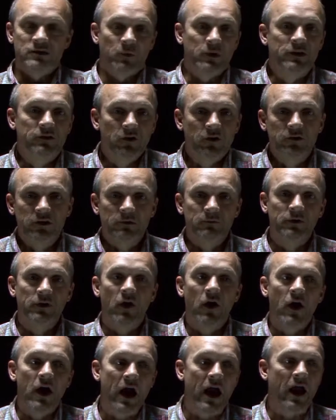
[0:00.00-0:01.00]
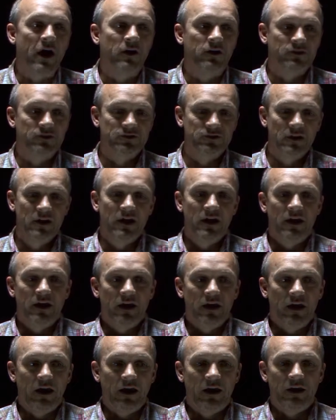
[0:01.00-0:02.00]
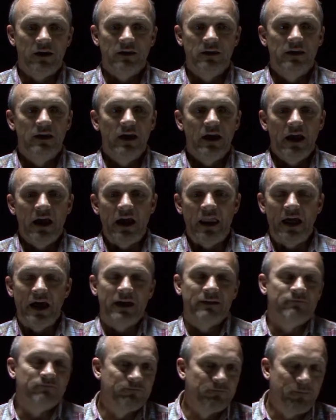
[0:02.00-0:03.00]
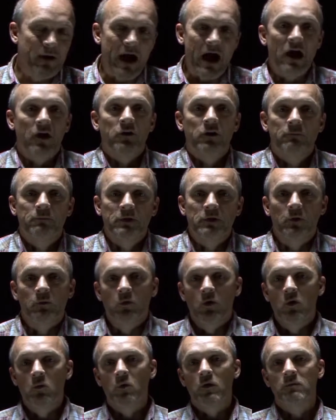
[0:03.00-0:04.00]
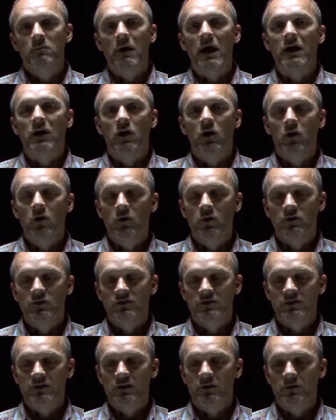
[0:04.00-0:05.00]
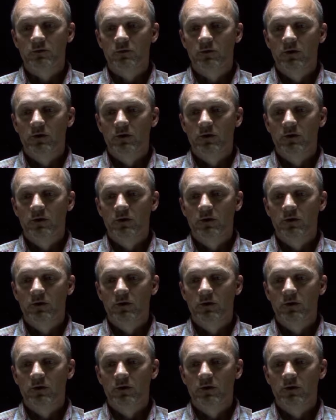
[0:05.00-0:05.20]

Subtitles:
So we took them to our house. And I piled up in the room with my girls,